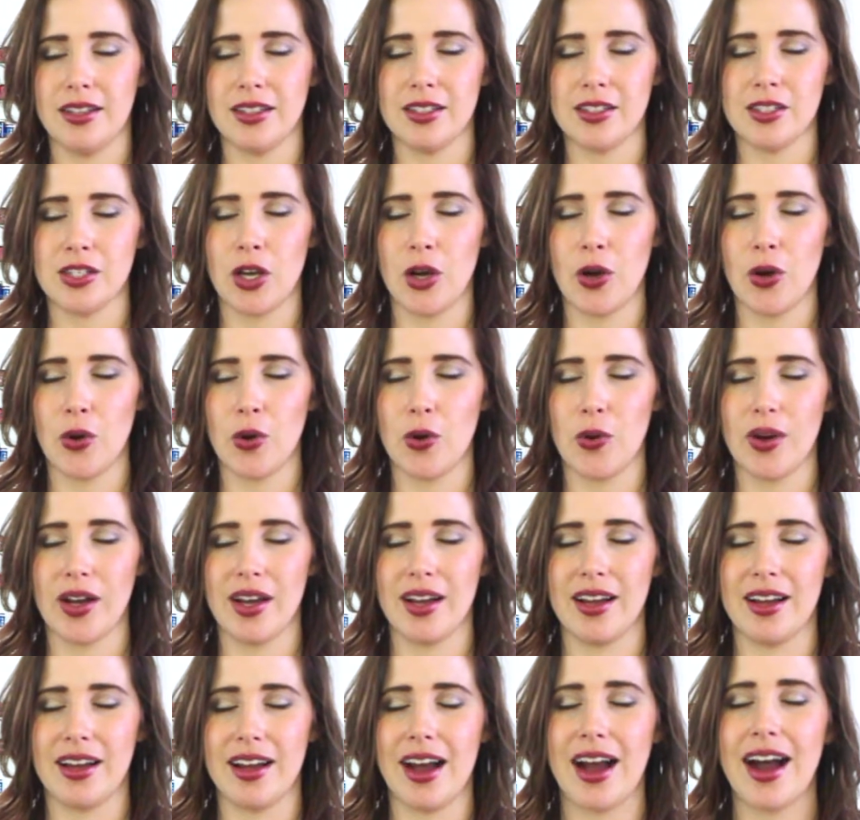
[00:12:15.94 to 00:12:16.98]
So
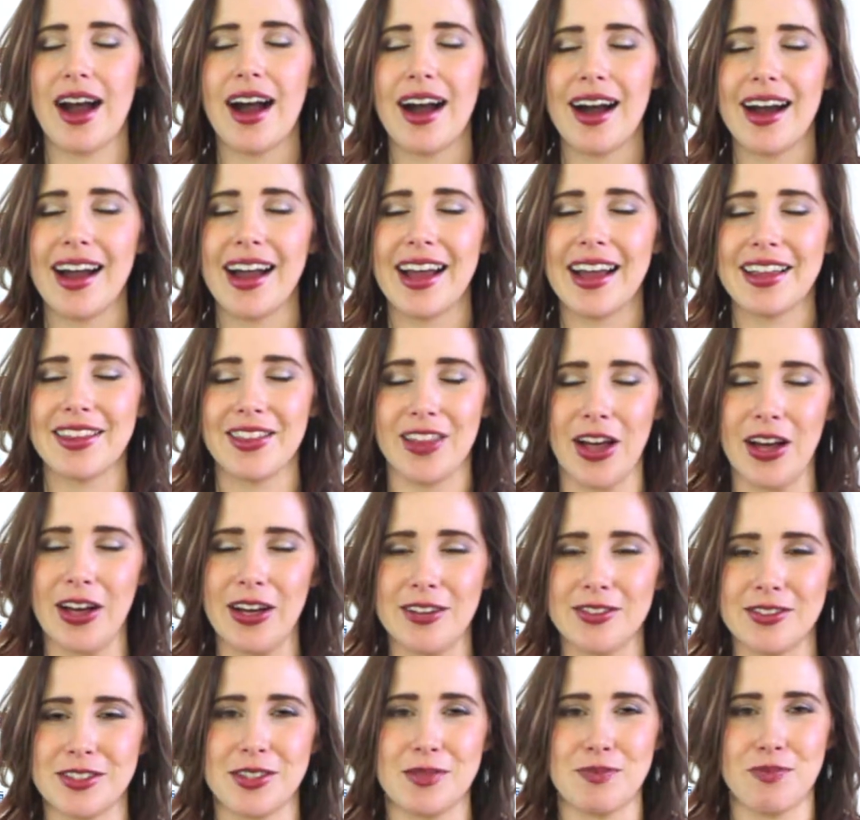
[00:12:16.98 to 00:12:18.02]
I
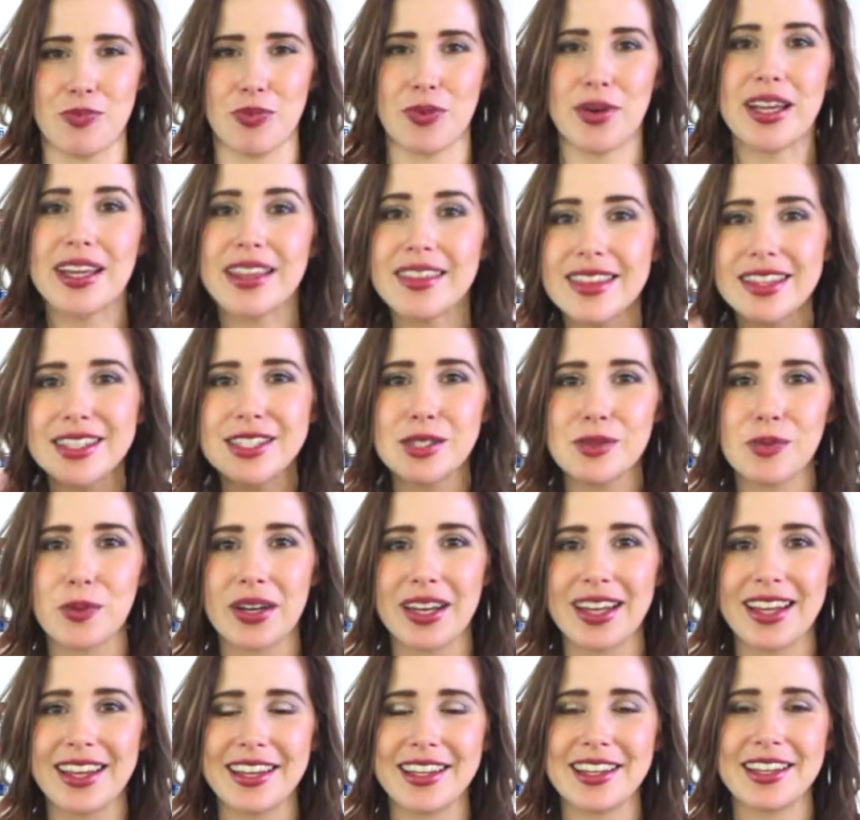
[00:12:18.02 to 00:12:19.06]
love to breathe this
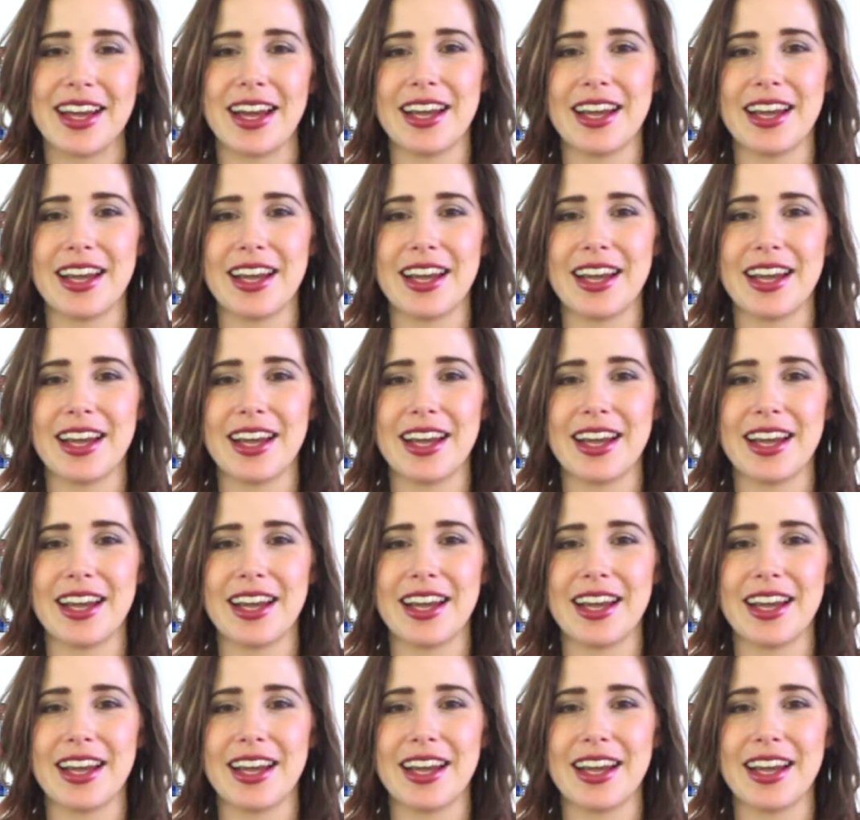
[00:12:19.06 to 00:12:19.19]
one in.